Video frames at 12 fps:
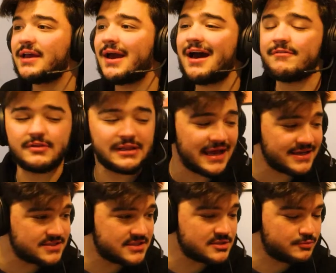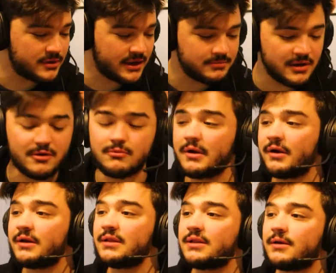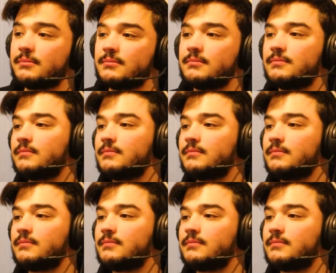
I have glasses, but I'm not wearing them.